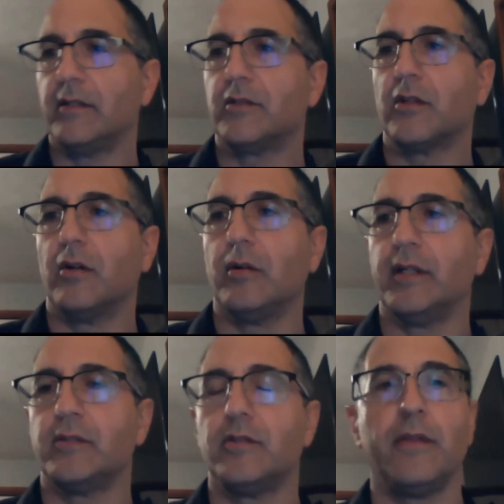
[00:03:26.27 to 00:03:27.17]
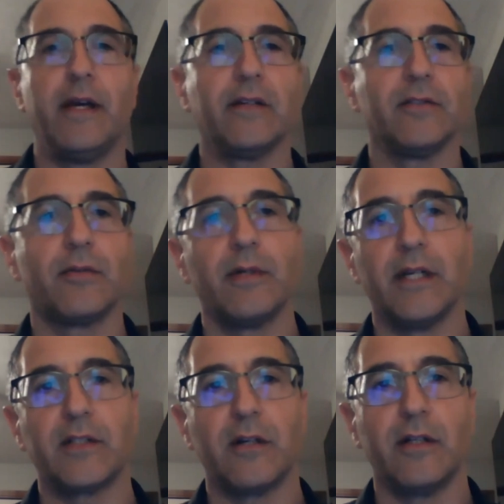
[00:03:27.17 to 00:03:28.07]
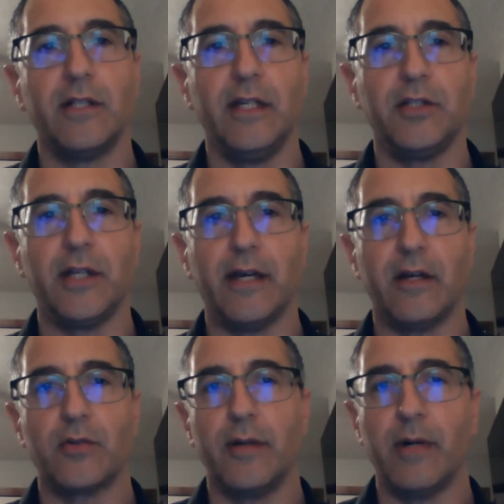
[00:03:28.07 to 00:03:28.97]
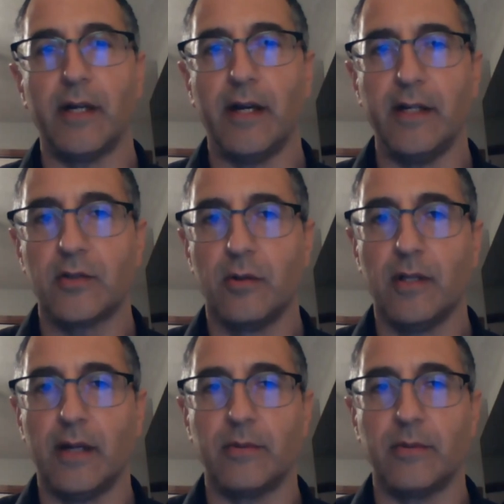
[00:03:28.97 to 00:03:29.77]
And so in 2003, I started teaching out at Tremont High School.